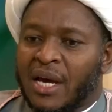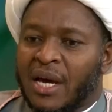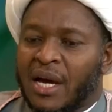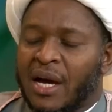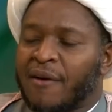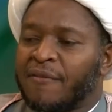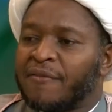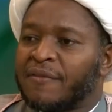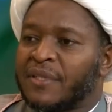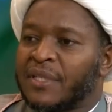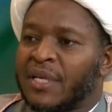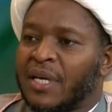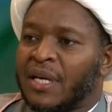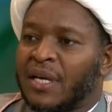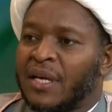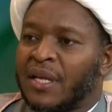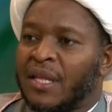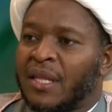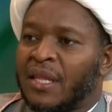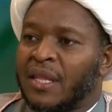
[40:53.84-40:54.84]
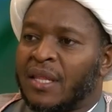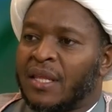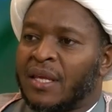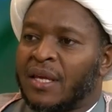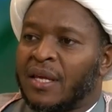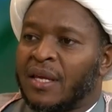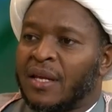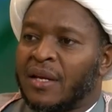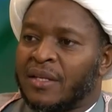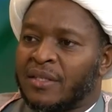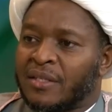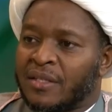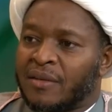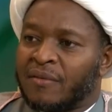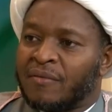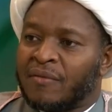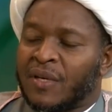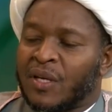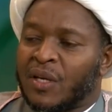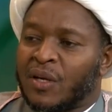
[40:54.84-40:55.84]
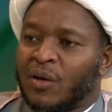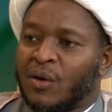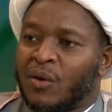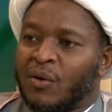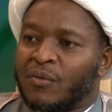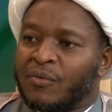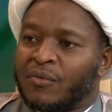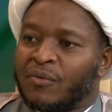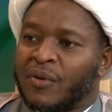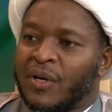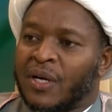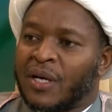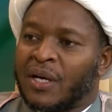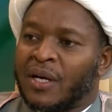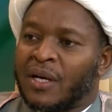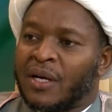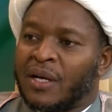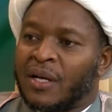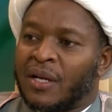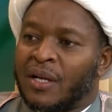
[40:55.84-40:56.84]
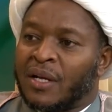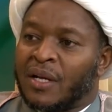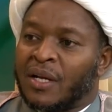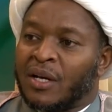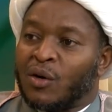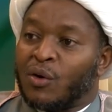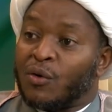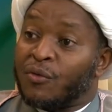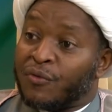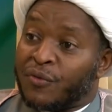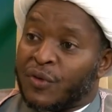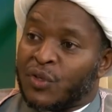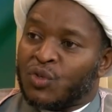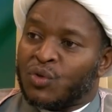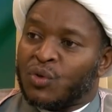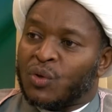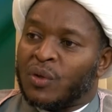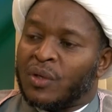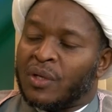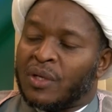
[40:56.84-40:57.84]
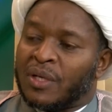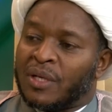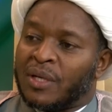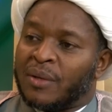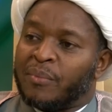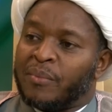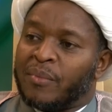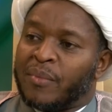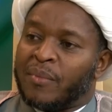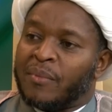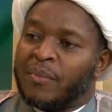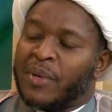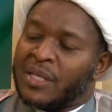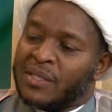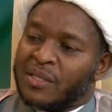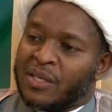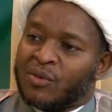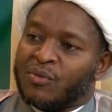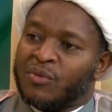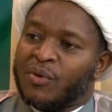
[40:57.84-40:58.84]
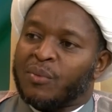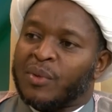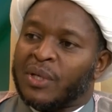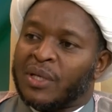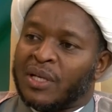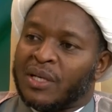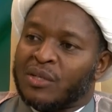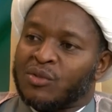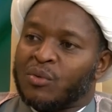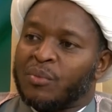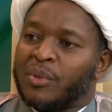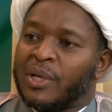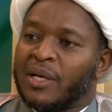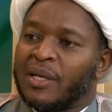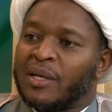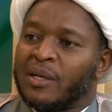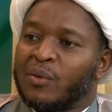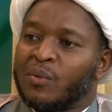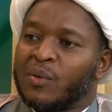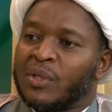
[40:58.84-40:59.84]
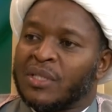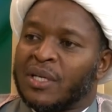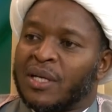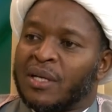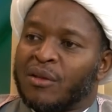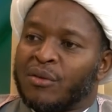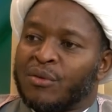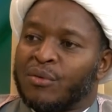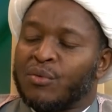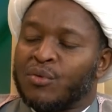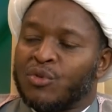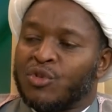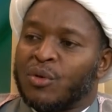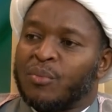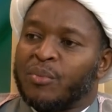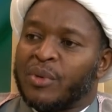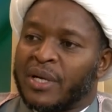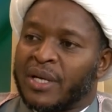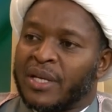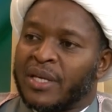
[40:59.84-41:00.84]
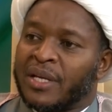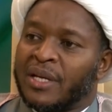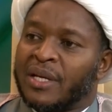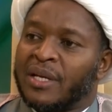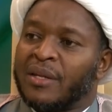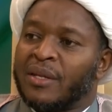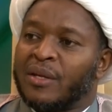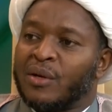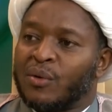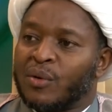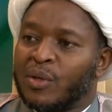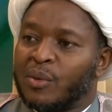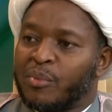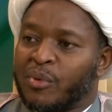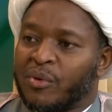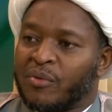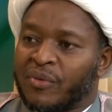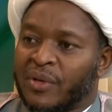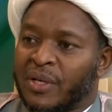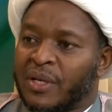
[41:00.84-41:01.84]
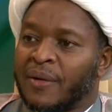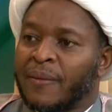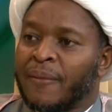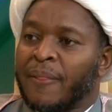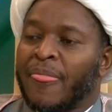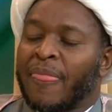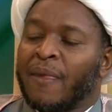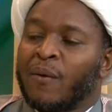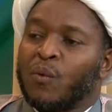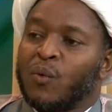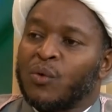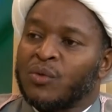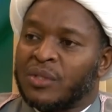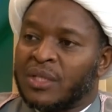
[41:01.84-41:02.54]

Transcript: after the receiving of official message from Allah subhanahu wa ta'ala through Jibra'il, and the Holy Prophet was